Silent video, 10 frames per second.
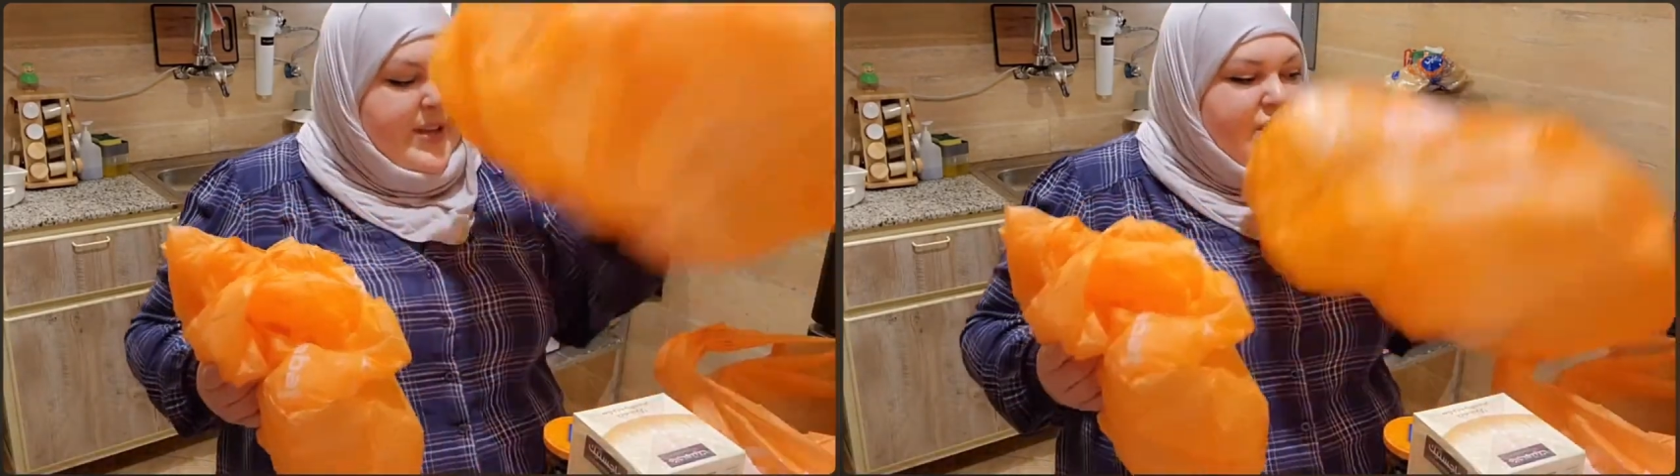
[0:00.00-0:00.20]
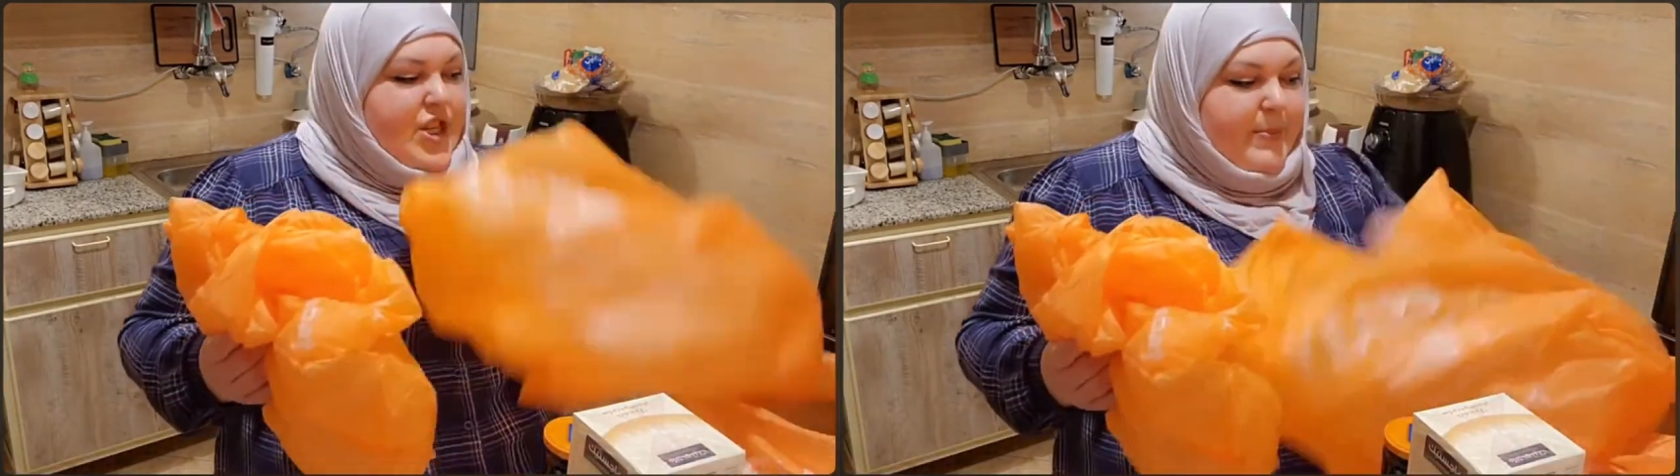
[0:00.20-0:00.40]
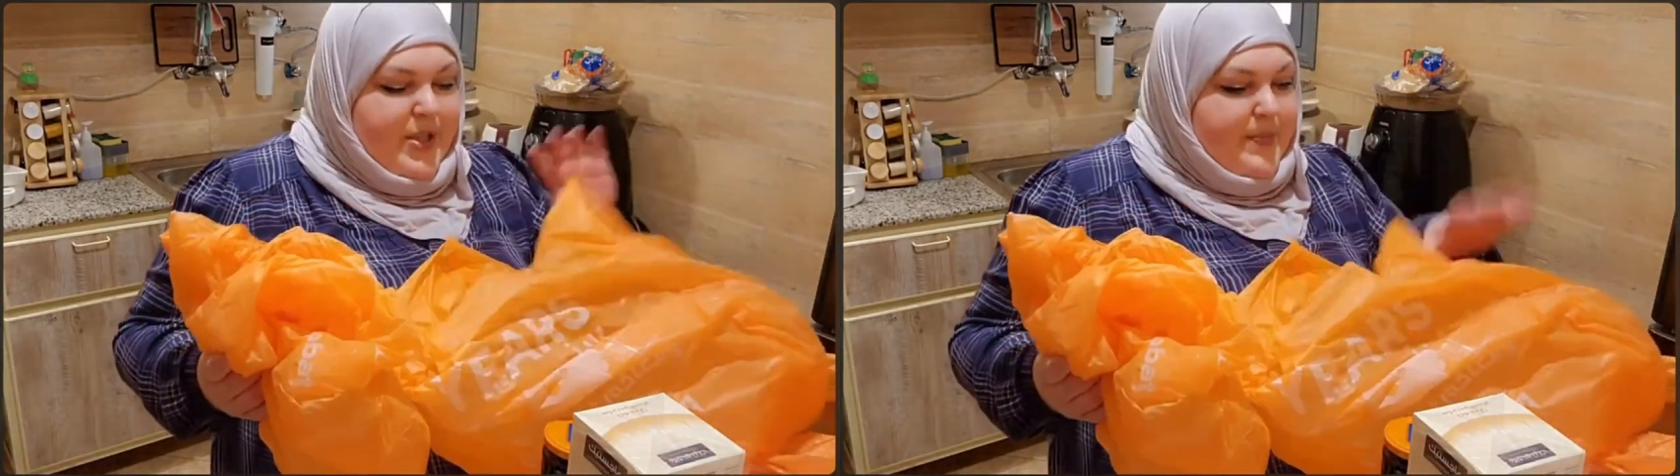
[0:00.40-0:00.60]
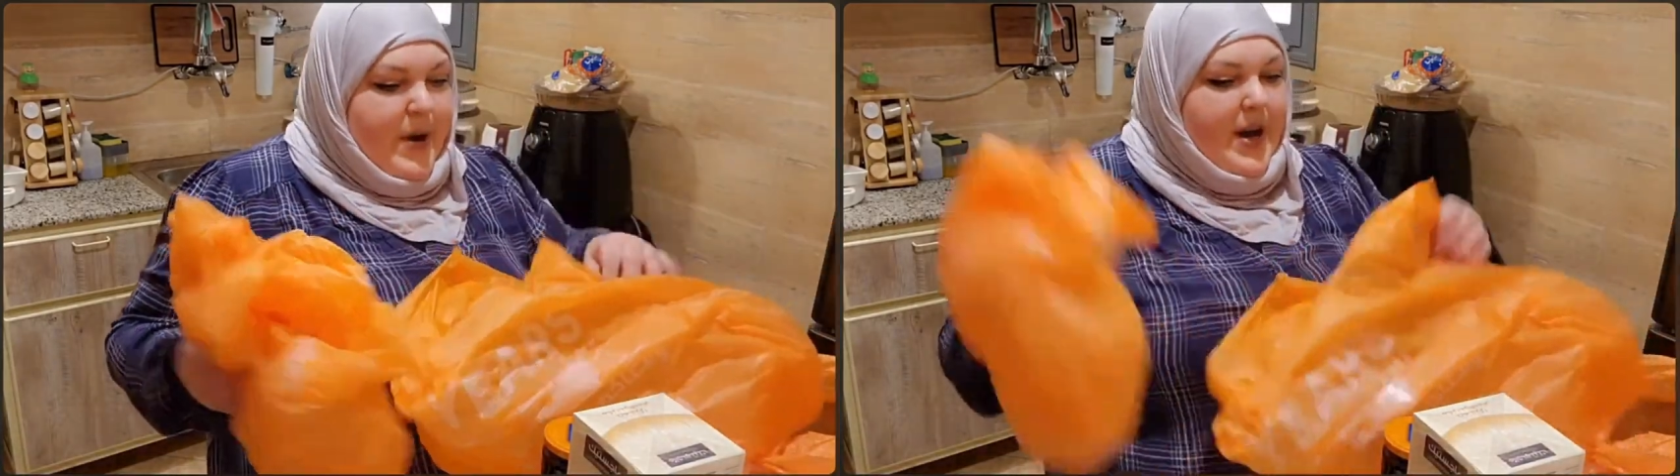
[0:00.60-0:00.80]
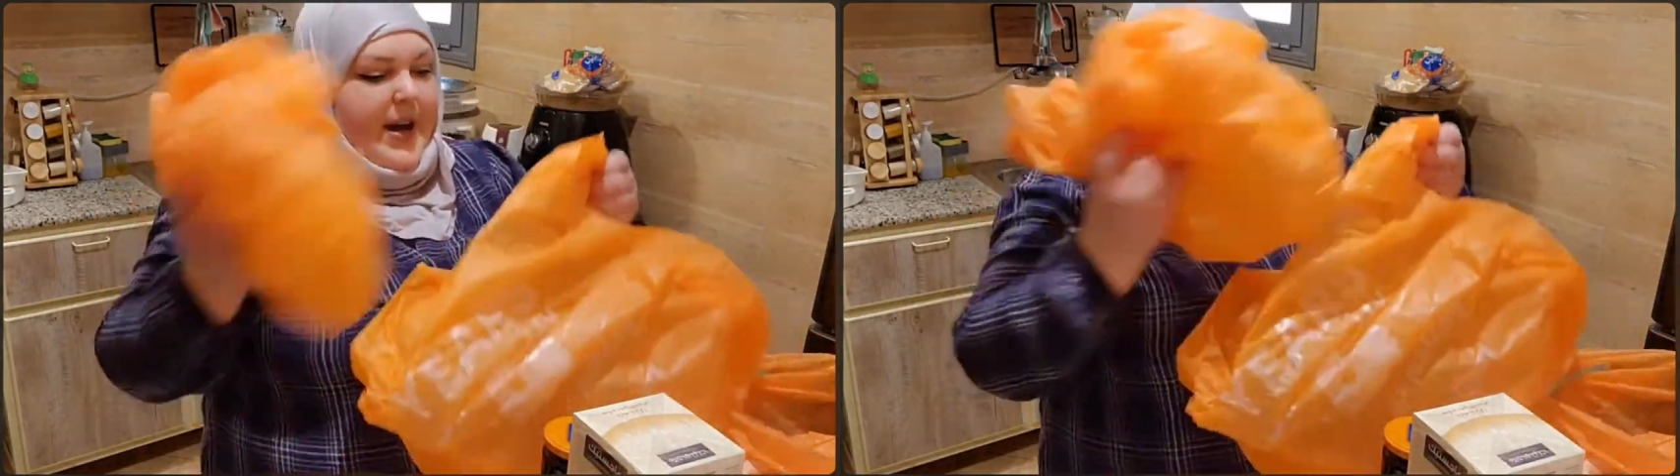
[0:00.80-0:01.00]
shepherd's
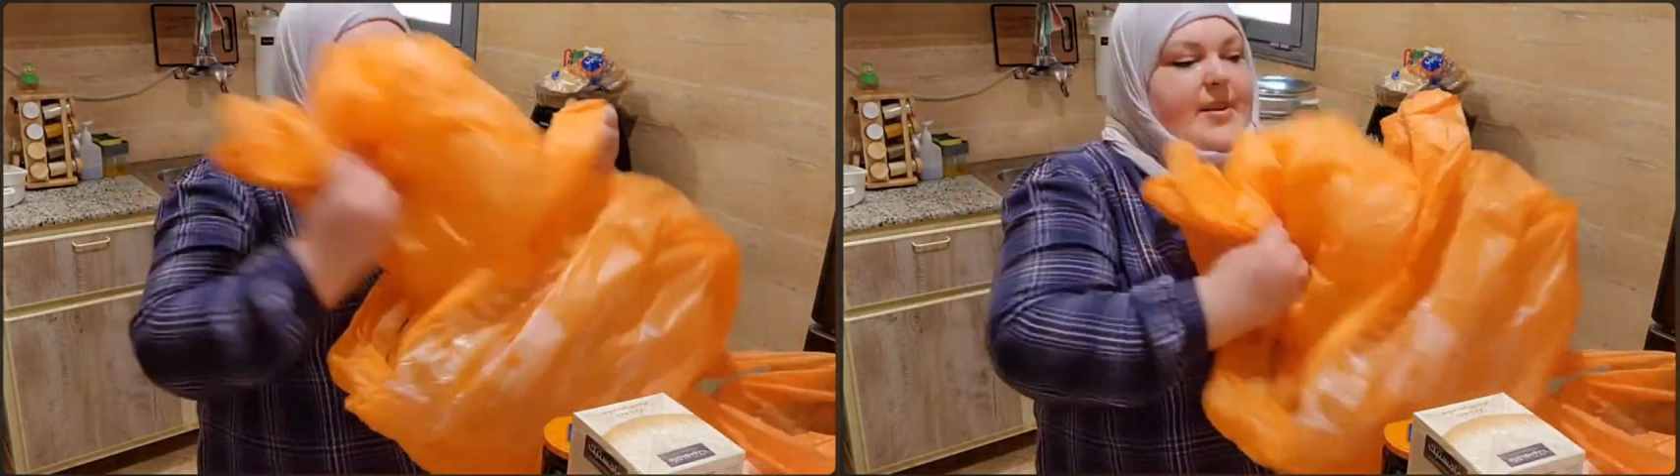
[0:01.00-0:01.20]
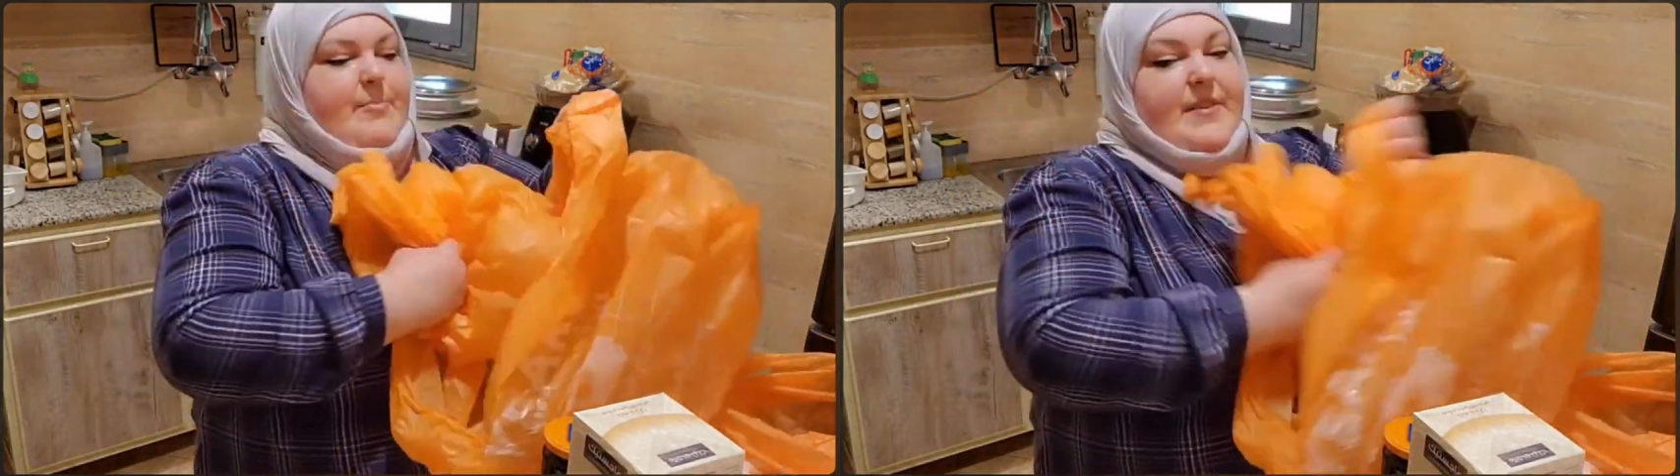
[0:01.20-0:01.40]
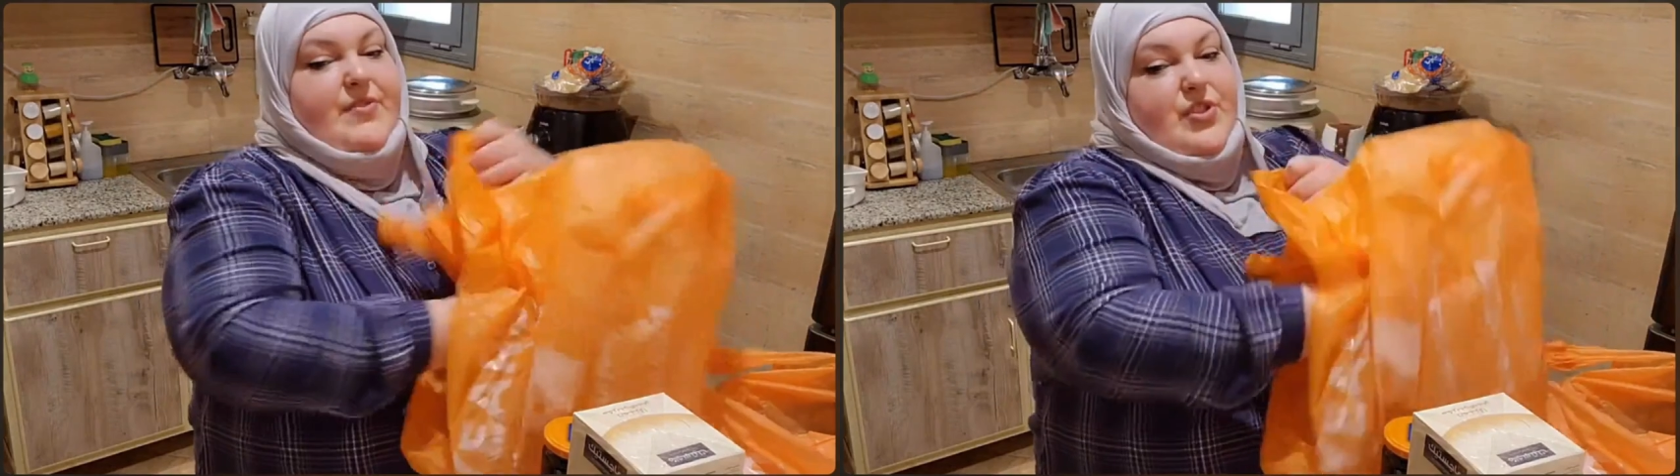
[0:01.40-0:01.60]
pie, beef